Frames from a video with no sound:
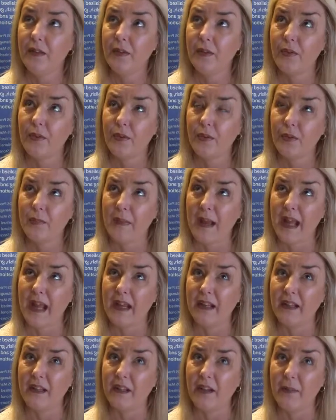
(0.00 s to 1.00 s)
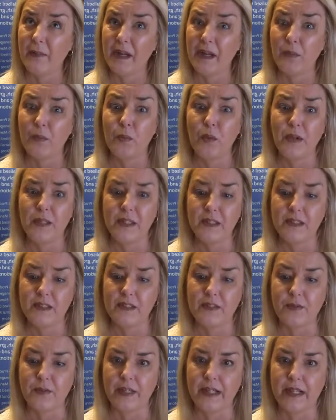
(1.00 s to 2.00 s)
thought about no matter what
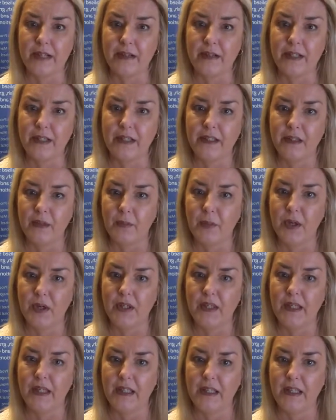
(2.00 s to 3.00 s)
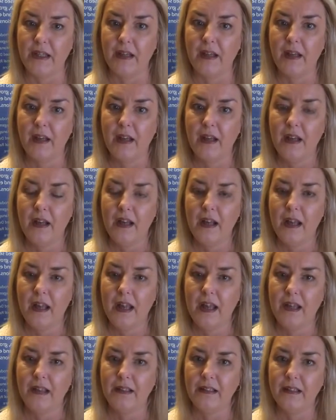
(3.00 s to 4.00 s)
industry area you're working in.
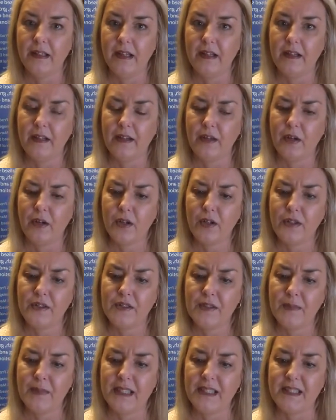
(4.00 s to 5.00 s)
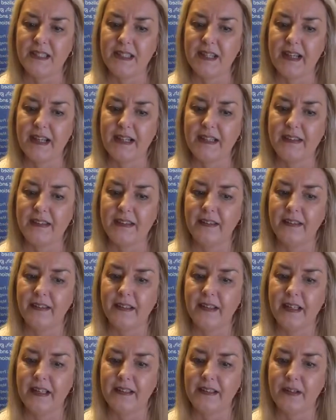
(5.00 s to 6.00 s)
And it occurred to me today
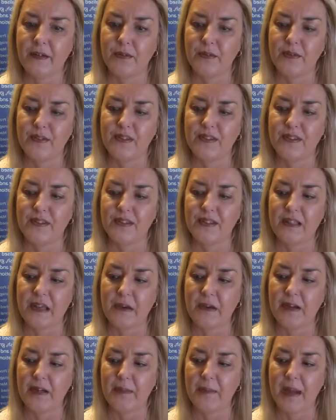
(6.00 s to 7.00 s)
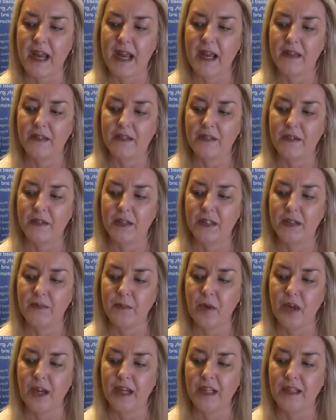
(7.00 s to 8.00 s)
as I was going about doing
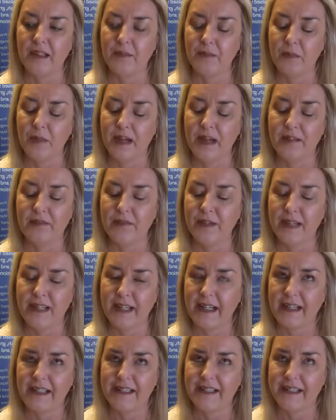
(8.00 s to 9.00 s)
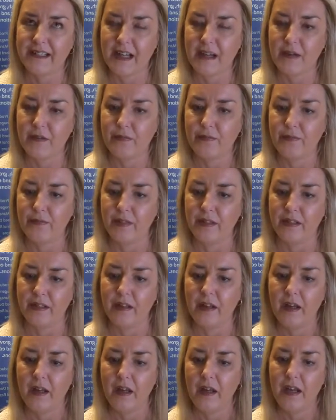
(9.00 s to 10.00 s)
my everyday stuff
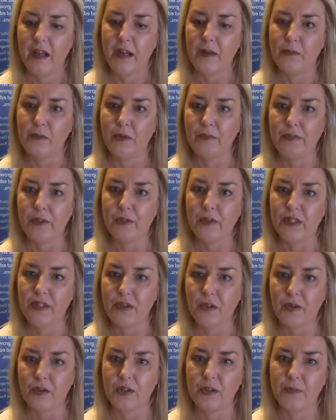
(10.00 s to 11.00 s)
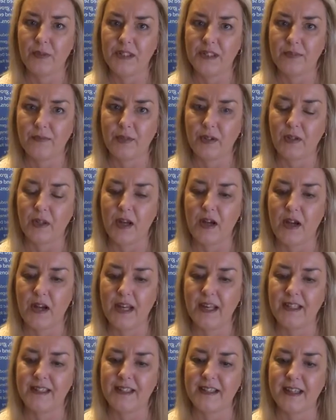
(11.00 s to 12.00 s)
and reviewing documents for
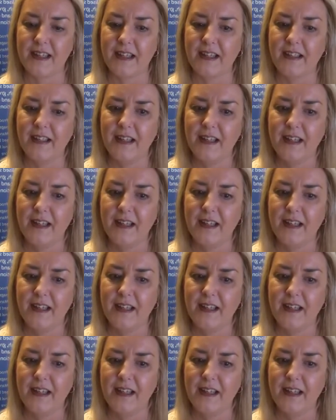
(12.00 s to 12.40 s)
clients that